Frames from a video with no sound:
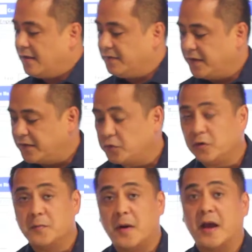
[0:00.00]
This
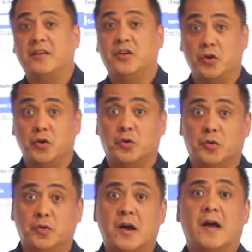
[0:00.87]
will remind
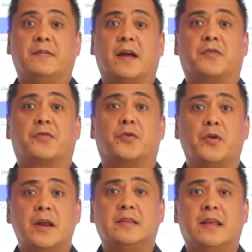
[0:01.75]
you that
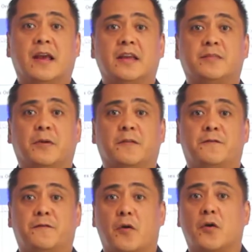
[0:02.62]
30 days
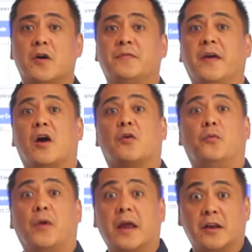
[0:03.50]
before they are
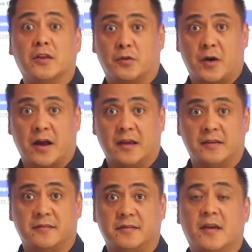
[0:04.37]

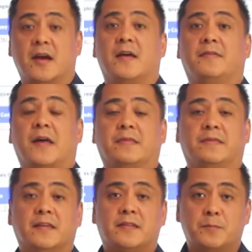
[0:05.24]
regularized,
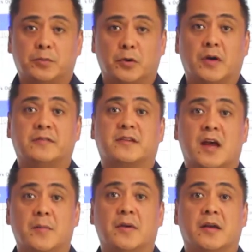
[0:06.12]
that this employee is
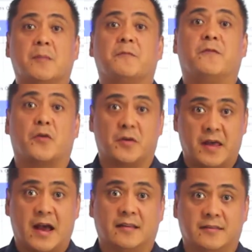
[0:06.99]
coming up for
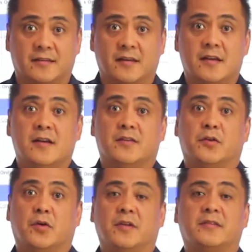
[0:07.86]
that.
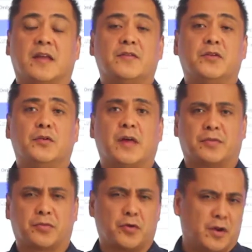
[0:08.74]
So this gives you
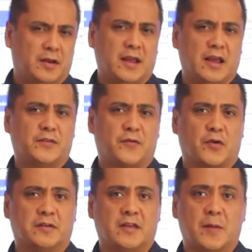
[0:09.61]
that 30 days,
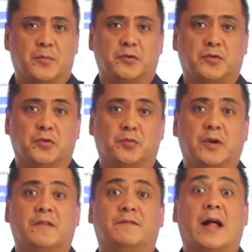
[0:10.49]
for example, to
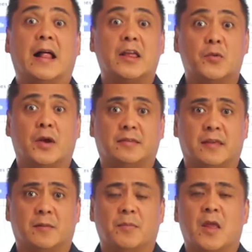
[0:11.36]
reevaluate
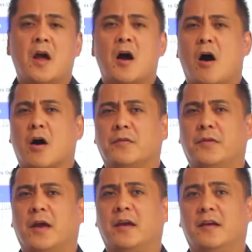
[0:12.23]
them. Are
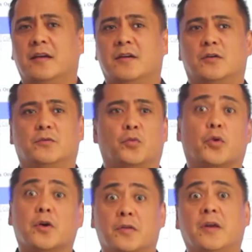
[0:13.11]
they
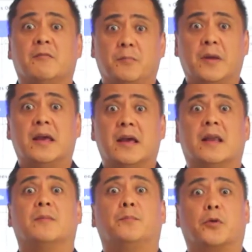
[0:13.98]
worthy of being a